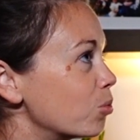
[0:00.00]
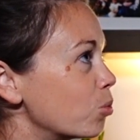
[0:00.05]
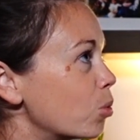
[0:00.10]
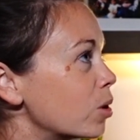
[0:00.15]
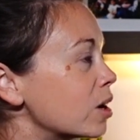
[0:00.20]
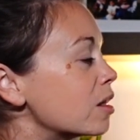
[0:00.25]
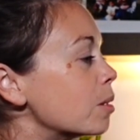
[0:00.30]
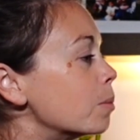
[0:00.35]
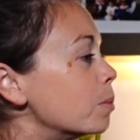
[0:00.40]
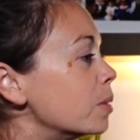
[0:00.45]

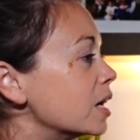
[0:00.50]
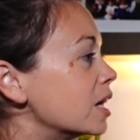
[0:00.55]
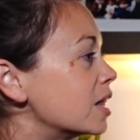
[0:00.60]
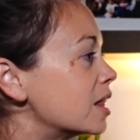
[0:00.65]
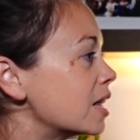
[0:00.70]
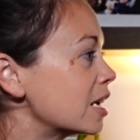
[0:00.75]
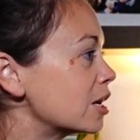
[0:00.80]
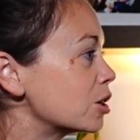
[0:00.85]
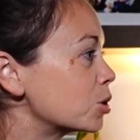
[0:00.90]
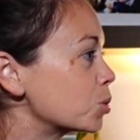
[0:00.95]
one of the
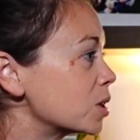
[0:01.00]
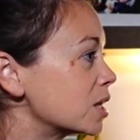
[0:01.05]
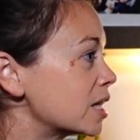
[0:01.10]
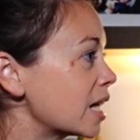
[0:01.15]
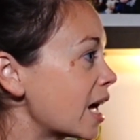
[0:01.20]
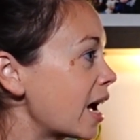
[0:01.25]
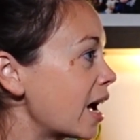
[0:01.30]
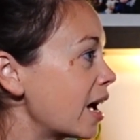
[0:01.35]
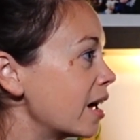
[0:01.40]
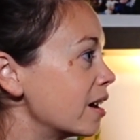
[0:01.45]
big things was
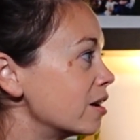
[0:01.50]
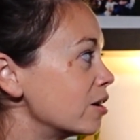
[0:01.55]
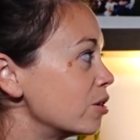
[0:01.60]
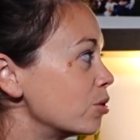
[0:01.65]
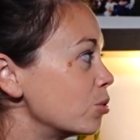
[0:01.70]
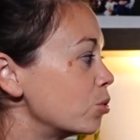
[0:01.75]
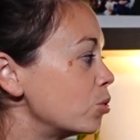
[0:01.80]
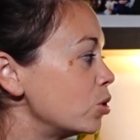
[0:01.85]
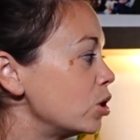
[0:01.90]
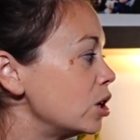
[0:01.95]
that
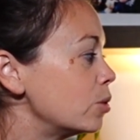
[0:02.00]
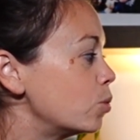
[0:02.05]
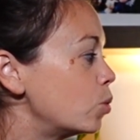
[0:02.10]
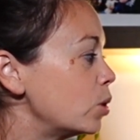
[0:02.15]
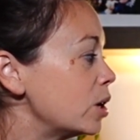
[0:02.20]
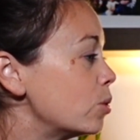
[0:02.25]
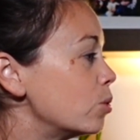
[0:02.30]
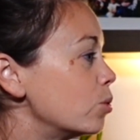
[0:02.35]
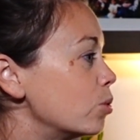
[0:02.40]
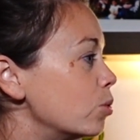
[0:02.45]
you,
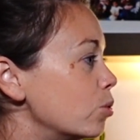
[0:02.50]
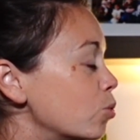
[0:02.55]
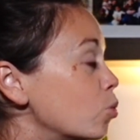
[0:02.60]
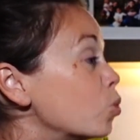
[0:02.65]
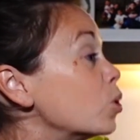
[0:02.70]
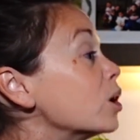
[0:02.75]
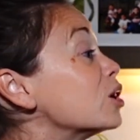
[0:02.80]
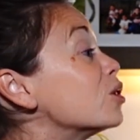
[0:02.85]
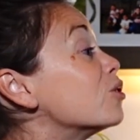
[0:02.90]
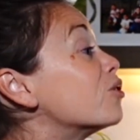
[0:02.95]
we
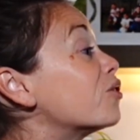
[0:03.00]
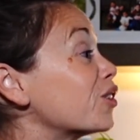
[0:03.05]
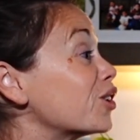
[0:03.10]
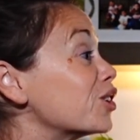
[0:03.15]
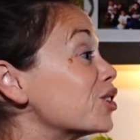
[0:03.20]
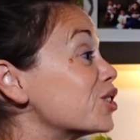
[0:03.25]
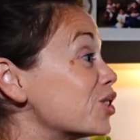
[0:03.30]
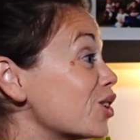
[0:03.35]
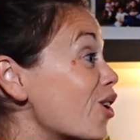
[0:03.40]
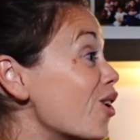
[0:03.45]
where you
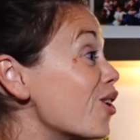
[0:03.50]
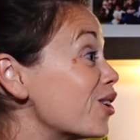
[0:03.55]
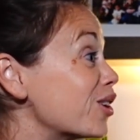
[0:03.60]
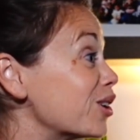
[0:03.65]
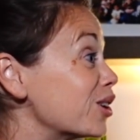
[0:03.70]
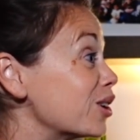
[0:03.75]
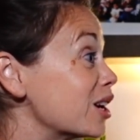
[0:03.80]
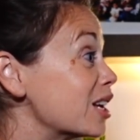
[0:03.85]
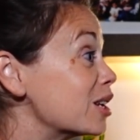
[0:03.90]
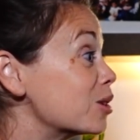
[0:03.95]
first saw
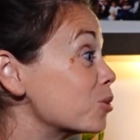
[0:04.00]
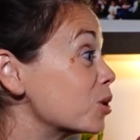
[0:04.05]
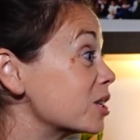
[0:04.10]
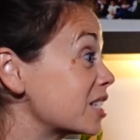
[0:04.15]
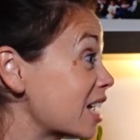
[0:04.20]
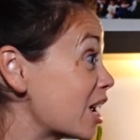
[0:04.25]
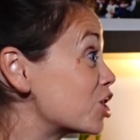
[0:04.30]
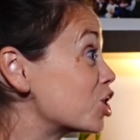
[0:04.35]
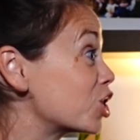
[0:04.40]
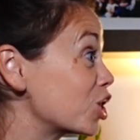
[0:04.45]
her it
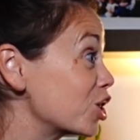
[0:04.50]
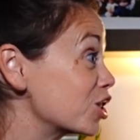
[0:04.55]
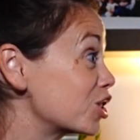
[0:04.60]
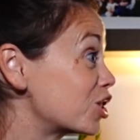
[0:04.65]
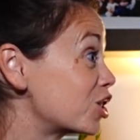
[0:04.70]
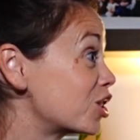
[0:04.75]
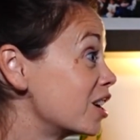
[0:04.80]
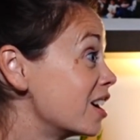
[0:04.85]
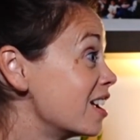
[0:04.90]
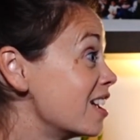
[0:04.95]
was at
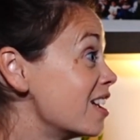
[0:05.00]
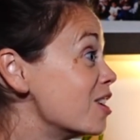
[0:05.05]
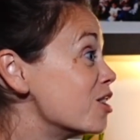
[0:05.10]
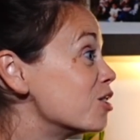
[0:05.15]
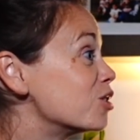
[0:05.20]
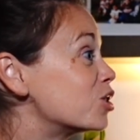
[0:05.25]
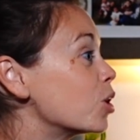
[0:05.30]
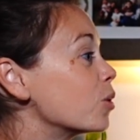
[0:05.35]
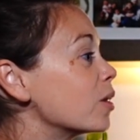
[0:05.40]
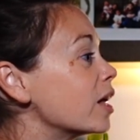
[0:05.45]
church.
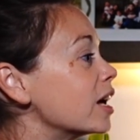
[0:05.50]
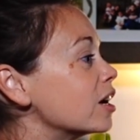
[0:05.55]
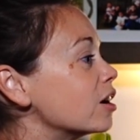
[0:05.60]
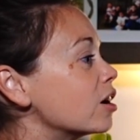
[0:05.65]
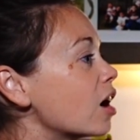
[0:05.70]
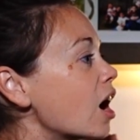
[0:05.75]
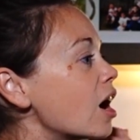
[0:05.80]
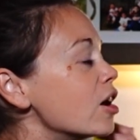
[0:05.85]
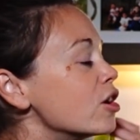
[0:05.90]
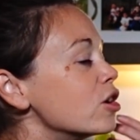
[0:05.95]
Yeah. So
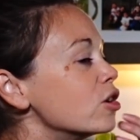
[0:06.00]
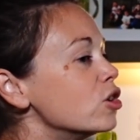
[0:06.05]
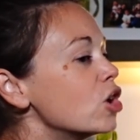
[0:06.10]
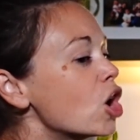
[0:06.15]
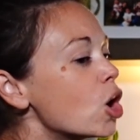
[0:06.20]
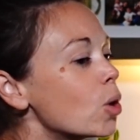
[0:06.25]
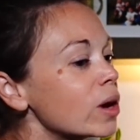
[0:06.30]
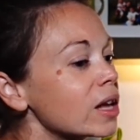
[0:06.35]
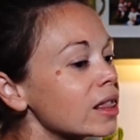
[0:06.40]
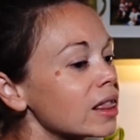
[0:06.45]
like
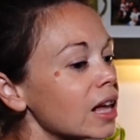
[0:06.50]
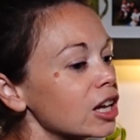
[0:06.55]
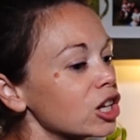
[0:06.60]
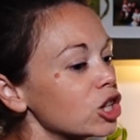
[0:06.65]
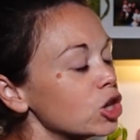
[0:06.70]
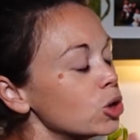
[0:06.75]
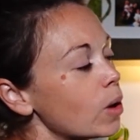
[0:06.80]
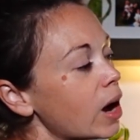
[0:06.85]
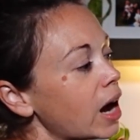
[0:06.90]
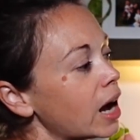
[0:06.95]
knowing that
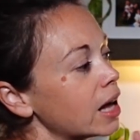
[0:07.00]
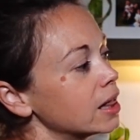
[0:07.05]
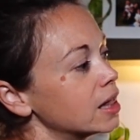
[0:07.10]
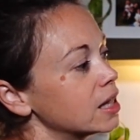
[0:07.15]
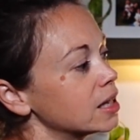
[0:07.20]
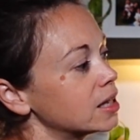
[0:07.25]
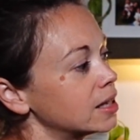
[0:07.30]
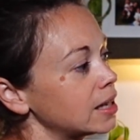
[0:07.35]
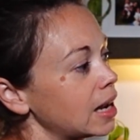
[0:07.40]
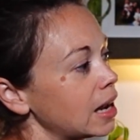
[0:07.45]
you had
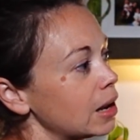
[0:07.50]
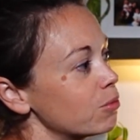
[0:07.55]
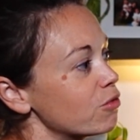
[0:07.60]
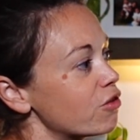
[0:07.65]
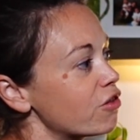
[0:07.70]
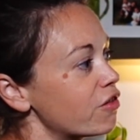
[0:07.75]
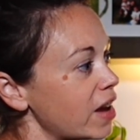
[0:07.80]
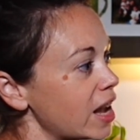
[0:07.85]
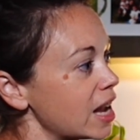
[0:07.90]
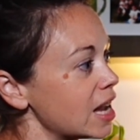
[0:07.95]
the same
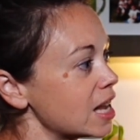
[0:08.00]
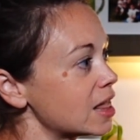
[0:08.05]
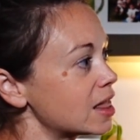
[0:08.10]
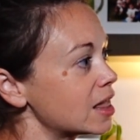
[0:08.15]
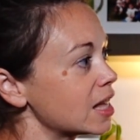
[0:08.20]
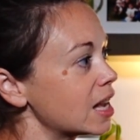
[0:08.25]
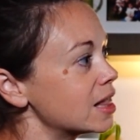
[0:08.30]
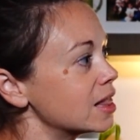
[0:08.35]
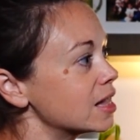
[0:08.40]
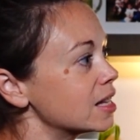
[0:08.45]
faith
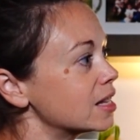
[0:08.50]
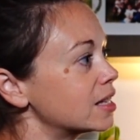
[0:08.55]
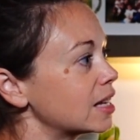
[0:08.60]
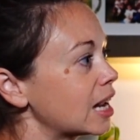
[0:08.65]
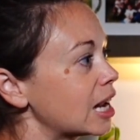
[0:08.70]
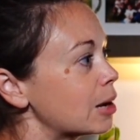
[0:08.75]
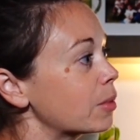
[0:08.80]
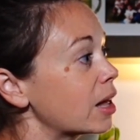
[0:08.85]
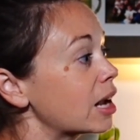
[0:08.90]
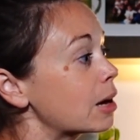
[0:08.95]
and the
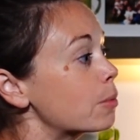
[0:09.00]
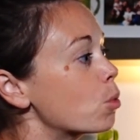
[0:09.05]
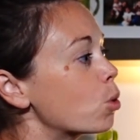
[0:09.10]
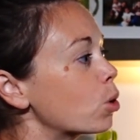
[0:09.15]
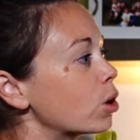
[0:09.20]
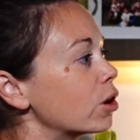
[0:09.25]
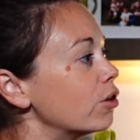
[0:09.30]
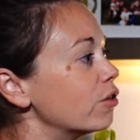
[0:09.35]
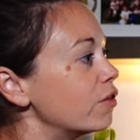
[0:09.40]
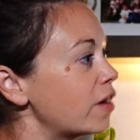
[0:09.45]
same like
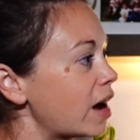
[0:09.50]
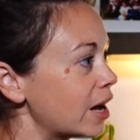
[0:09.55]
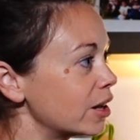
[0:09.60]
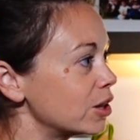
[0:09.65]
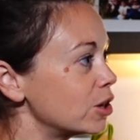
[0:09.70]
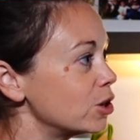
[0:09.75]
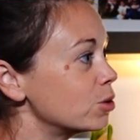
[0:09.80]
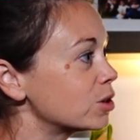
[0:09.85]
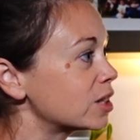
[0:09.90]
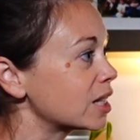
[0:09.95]
moral
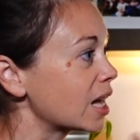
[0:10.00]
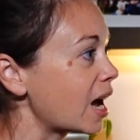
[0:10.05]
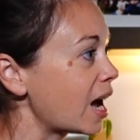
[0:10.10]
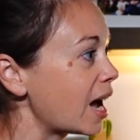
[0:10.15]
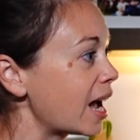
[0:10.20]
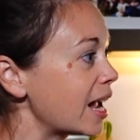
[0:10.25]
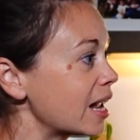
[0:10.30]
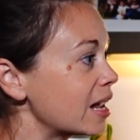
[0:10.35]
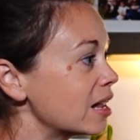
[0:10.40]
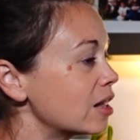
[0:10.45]
values mm-hmm. that
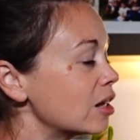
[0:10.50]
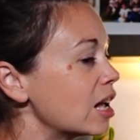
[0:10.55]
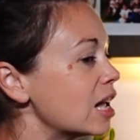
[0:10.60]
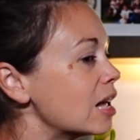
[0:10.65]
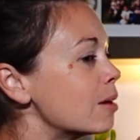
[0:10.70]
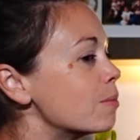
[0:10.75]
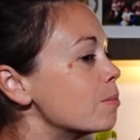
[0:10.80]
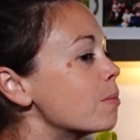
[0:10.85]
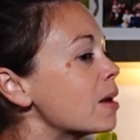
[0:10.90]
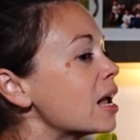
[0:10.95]
I
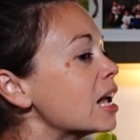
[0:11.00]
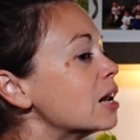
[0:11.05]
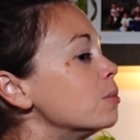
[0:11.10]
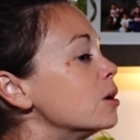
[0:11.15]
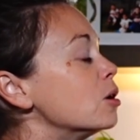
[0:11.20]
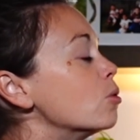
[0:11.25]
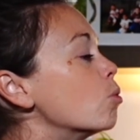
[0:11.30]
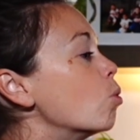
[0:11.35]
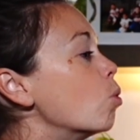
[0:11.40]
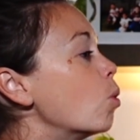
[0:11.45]
it made
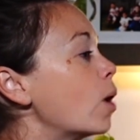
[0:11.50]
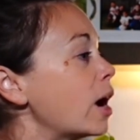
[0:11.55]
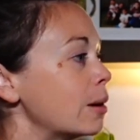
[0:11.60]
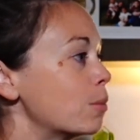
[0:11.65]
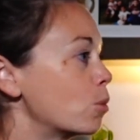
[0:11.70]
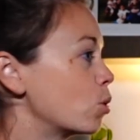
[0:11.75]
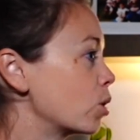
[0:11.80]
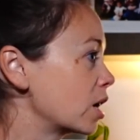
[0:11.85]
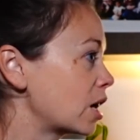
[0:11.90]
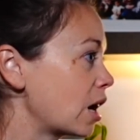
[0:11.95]
me way
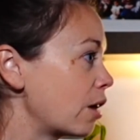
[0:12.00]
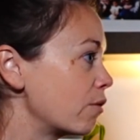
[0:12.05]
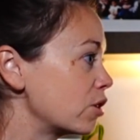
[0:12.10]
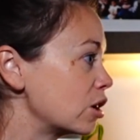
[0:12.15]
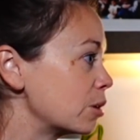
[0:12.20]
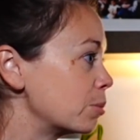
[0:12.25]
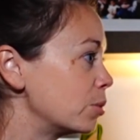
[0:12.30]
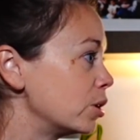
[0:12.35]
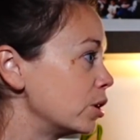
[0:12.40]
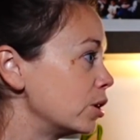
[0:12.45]
more
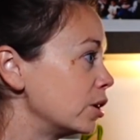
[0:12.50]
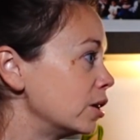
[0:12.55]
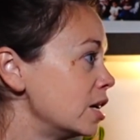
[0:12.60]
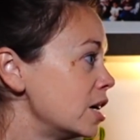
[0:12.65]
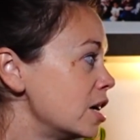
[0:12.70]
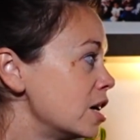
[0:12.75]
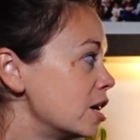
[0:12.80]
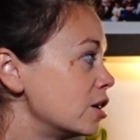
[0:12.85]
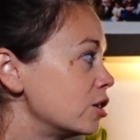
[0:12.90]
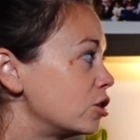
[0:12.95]
comfortable
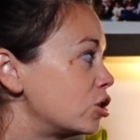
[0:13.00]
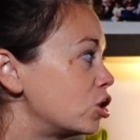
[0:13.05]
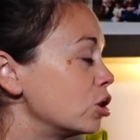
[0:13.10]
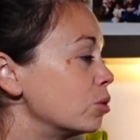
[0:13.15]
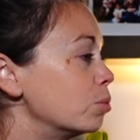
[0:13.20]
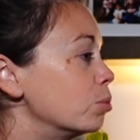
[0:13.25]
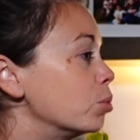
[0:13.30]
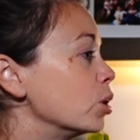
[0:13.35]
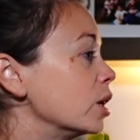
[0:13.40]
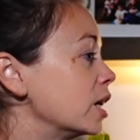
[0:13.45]
yeah.
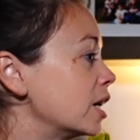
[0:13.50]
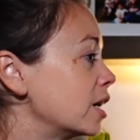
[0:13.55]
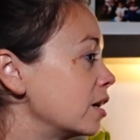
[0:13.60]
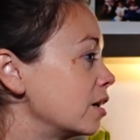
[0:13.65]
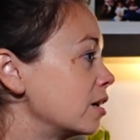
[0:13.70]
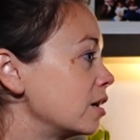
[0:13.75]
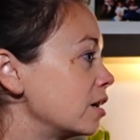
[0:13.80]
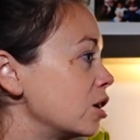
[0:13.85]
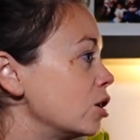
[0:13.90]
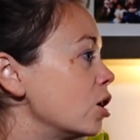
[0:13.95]
to bring,
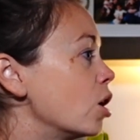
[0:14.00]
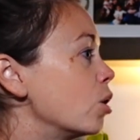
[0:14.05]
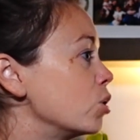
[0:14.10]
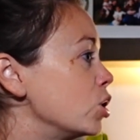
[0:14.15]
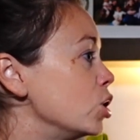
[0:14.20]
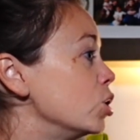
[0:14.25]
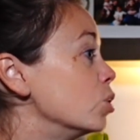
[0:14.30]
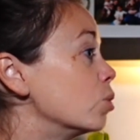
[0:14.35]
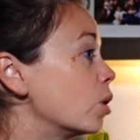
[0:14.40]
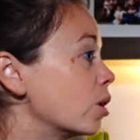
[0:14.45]
you know,
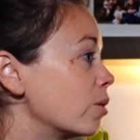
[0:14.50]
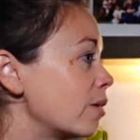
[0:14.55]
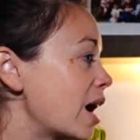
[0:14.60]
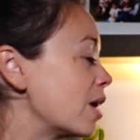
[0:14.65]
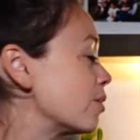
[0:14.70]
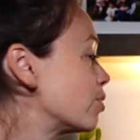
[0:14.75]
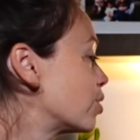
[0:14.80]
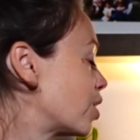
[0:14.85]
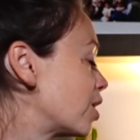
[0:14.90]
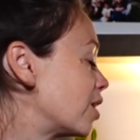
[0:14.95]
you
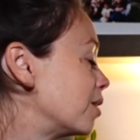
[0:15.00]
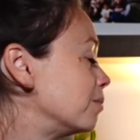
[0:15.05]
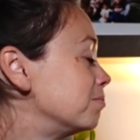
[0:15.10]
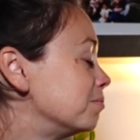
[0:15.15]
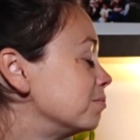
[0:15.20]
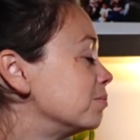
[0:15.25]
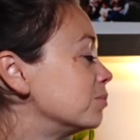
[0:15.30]
around her.